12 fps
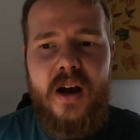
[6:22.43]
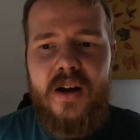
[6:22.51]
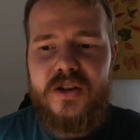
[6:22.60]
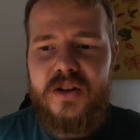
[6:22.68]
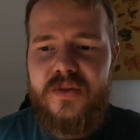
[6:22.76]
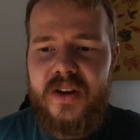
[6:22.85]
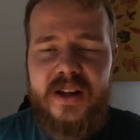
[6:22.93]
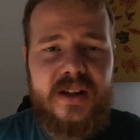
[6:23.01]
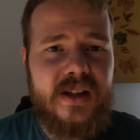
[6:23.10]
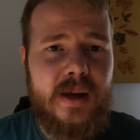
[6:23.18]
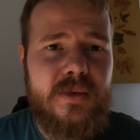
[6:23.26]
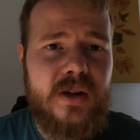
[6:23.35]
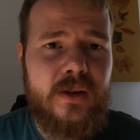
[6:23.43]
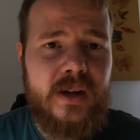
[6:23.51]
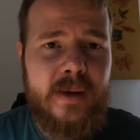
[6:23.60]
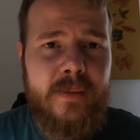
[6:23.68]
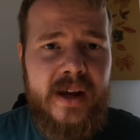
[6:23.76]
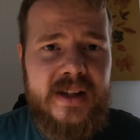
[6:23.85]
I just think is
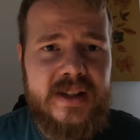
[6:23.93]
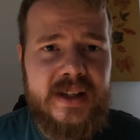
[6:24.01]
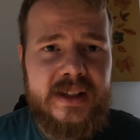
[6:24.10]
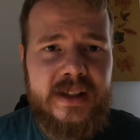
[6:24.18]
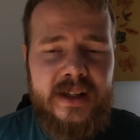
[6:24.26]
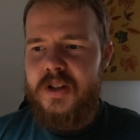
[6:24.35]
absolutely amazing.